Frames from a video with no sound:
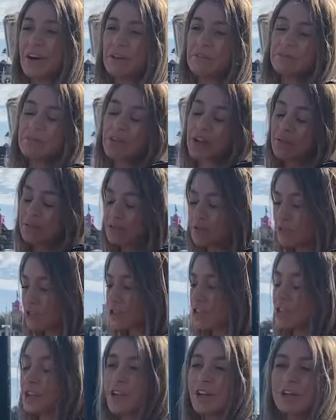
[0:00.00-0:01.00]
So just a
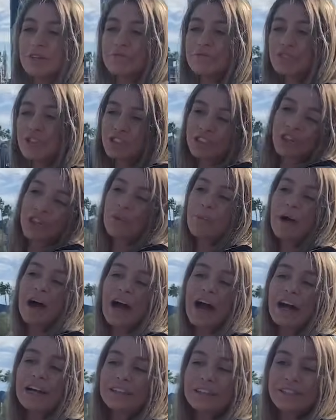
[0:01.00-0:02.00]
little
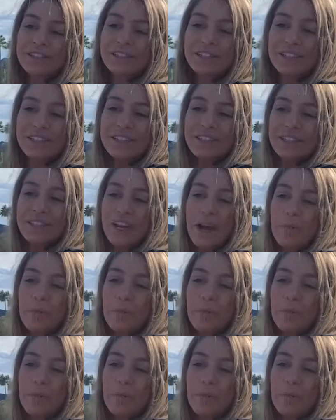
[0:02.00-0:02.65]
behind the scenes tip.